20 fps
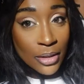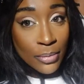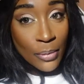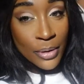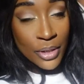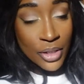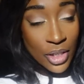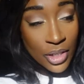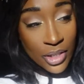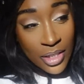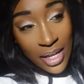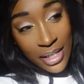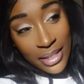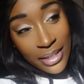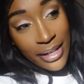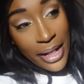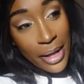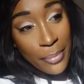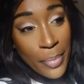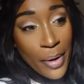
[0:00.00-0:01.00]
I probably should have
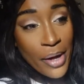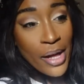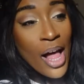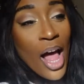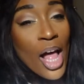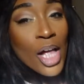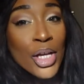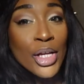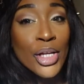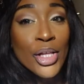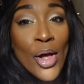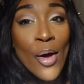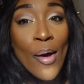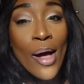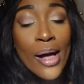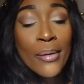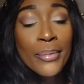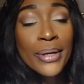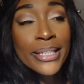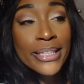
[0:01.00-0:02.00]
started there, but you know,
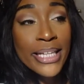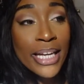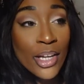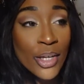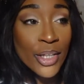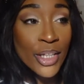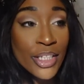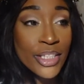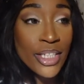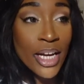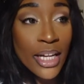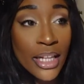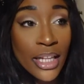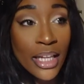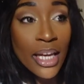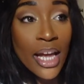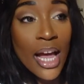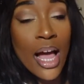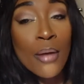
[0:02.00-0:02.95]
I'm gonna take you on the journey.